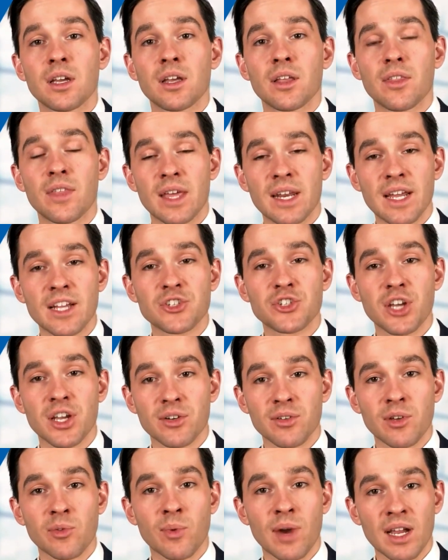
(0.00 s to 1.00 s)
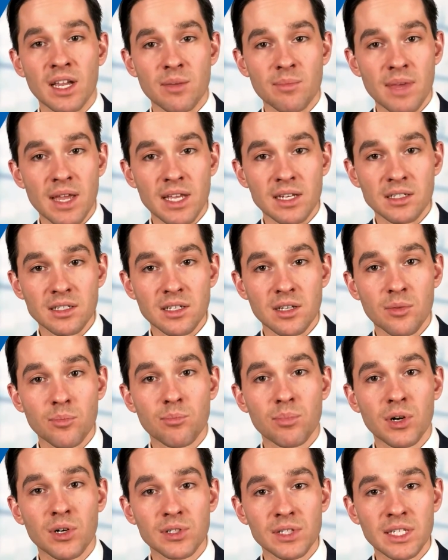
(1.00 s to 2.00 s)
then I generally recommend
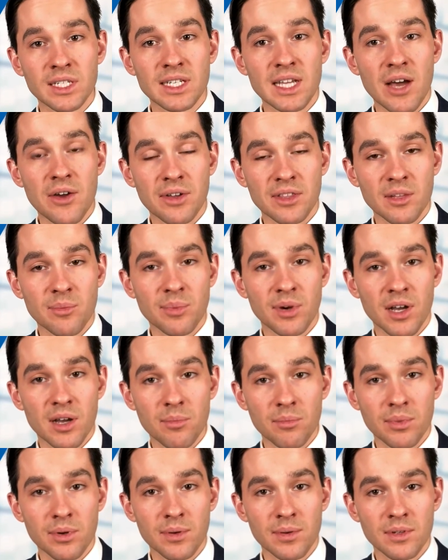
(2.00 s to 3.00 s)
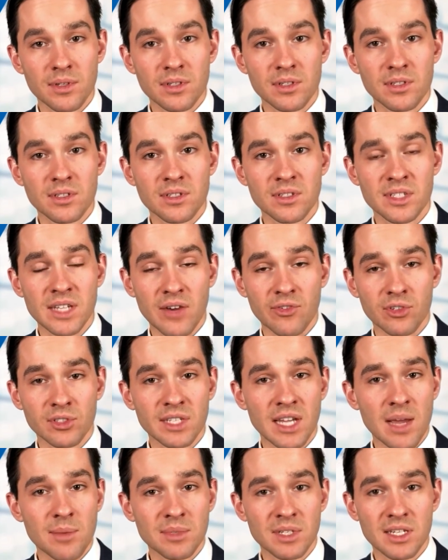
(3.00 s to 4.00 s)
pulling down on the pump several
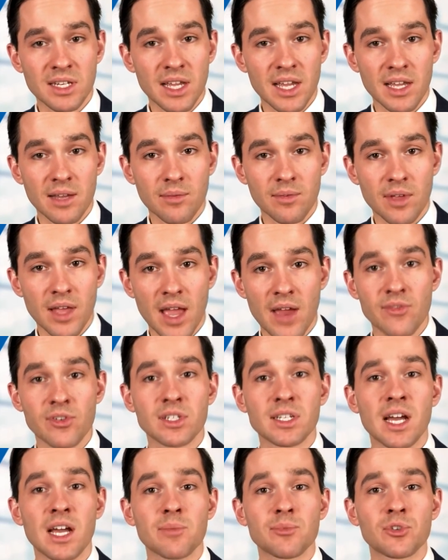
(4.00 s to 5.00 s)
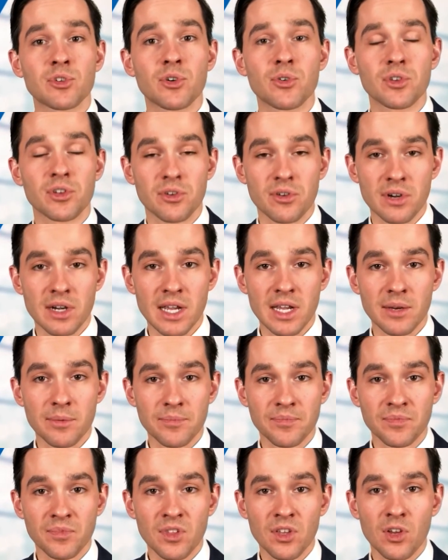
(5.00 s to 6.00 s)
times a day, every time you go urinate,
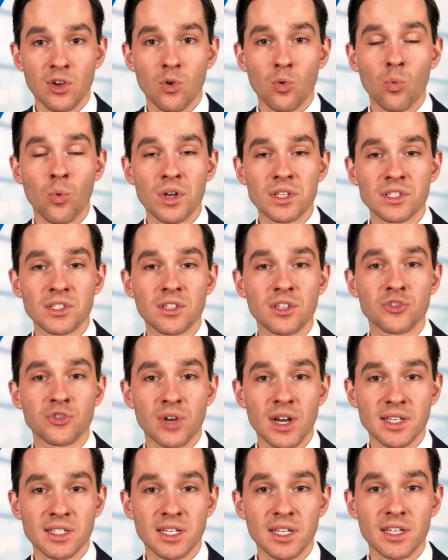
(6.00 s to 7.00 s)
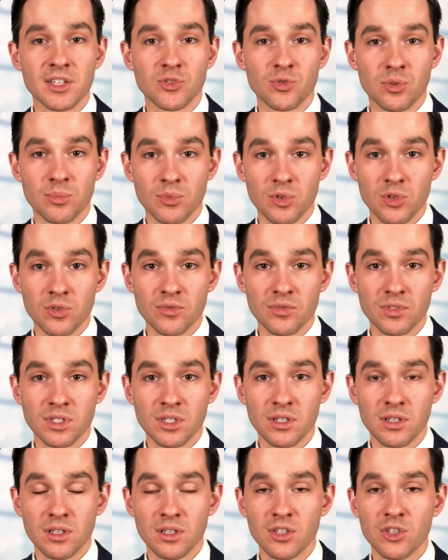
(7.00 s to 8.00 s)
once the dressing is
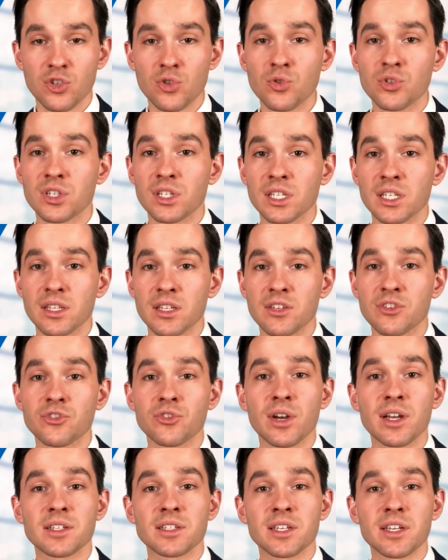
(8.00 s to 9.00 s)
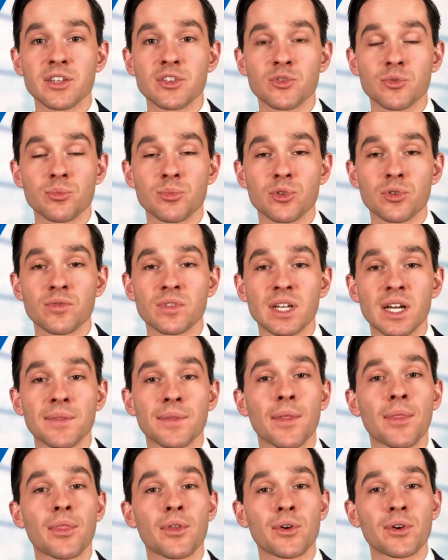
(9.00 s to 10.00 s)
removed. Usually this dressing is removed on
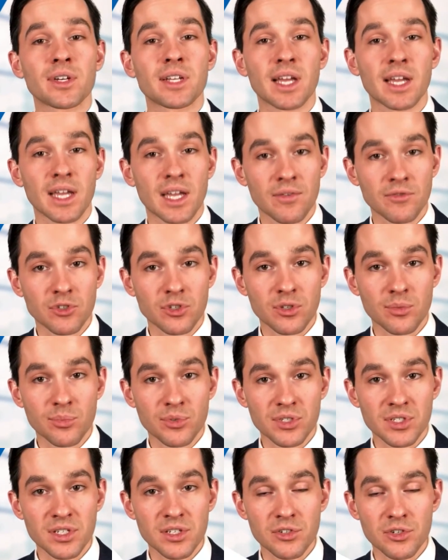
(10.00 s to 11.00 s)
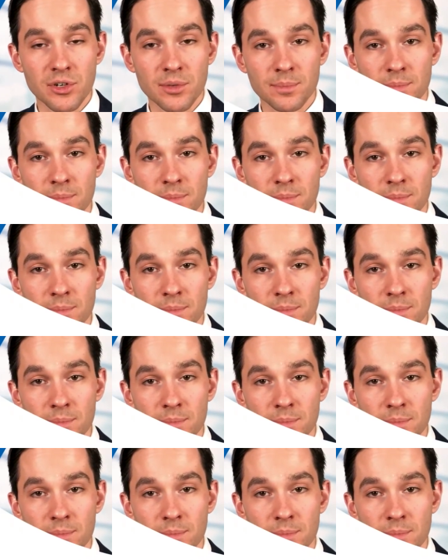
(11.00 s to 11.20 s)
the 3rd day after the procedure.